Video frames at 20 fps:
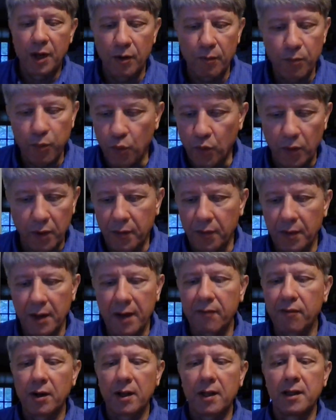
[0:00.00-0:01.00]
porn or
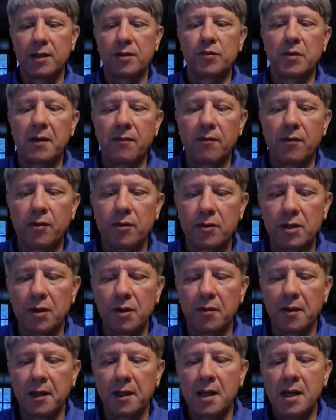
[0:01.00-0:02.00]
whatever it is, whatever they're
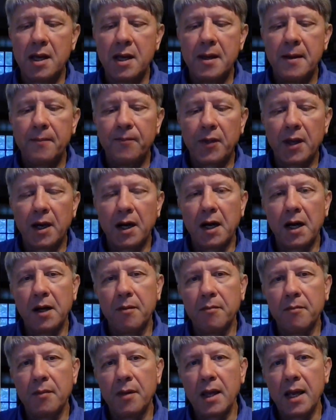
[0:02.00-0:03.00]
doing?
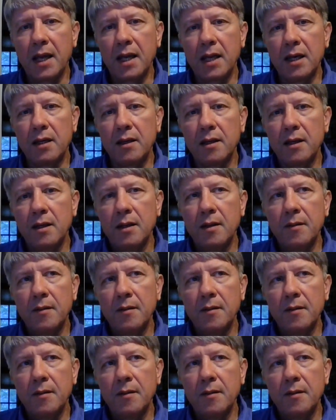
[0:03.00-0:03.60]
Is